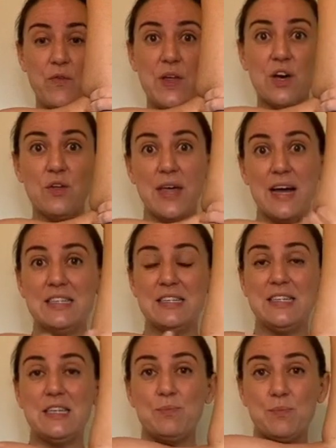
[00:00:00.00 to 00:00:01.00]
feel that
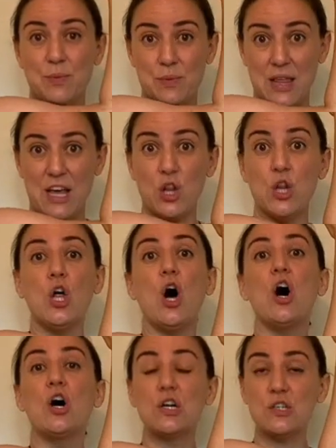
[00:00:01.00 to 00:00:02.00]
deep, like
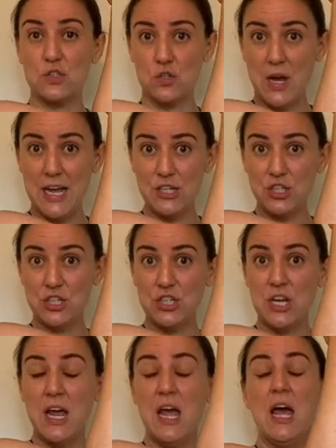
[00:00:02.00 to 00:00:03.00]
long stretch,
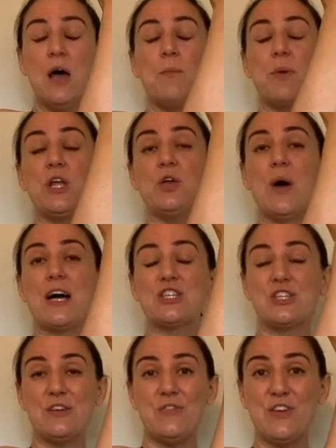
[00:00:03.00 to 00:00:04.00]
but you
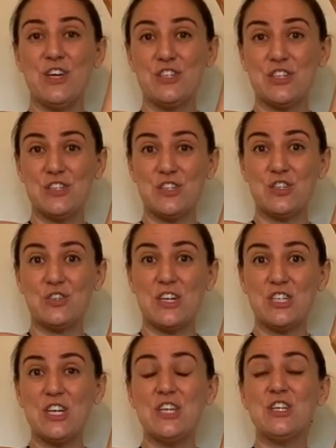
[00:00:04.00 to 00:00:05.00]
actually feel just a
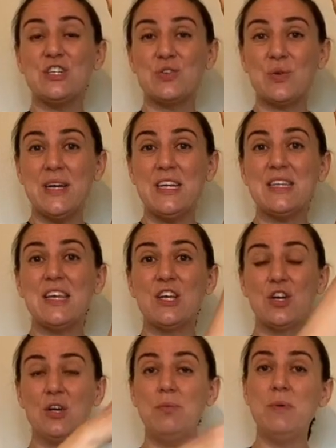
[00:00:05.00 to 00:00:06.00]
stretch in the joint, then
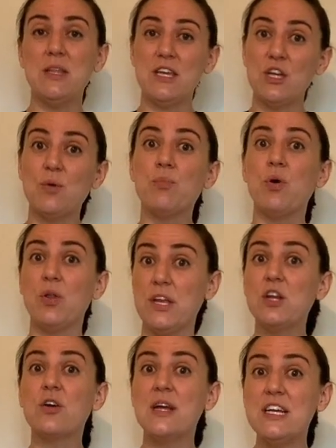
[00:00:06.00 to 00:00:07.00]
it could be that you're pulling
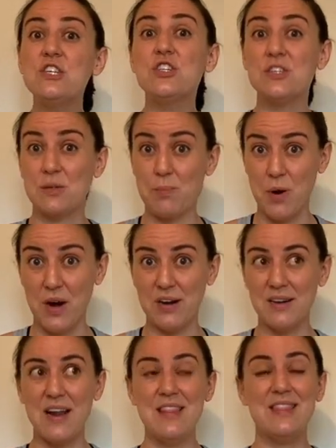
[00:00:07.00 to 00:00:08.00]
your hinges
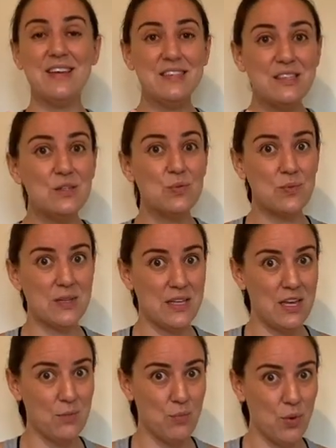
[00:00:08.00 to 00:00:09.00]
apart. This is
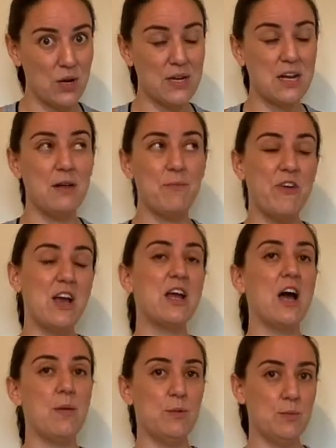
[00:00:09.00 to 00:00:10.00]
really important and a very
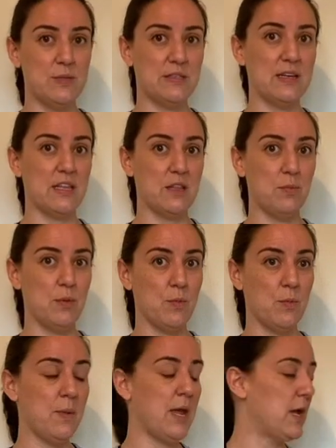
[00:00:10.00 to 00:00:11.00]
common mistake that
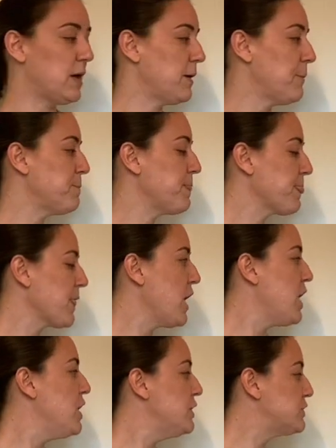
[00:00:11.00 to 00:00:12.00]
people make.
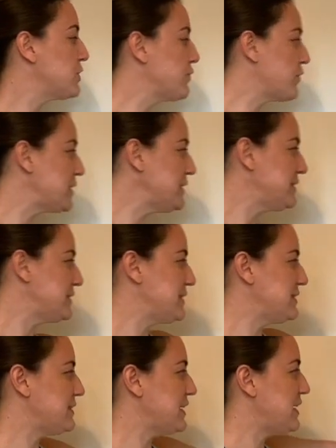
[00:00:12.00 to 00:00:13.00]
So for
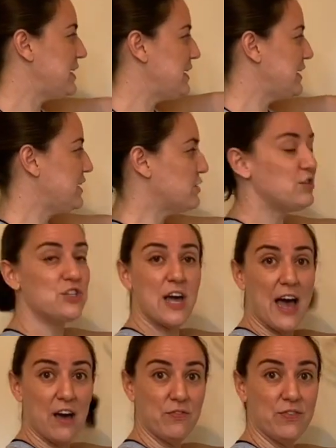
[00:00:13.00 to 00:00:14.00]
instance, here's
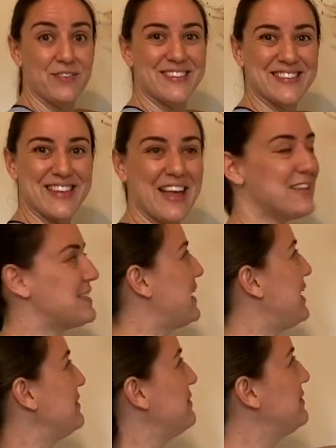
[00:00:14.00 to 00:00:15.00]
Jeff, the
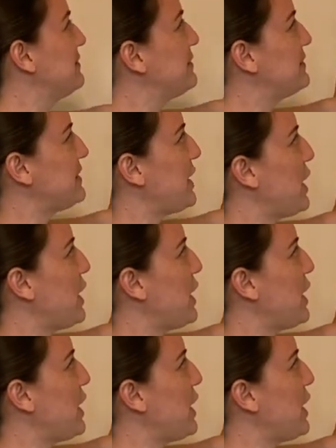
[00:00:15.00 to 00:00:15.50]
skeleton. Say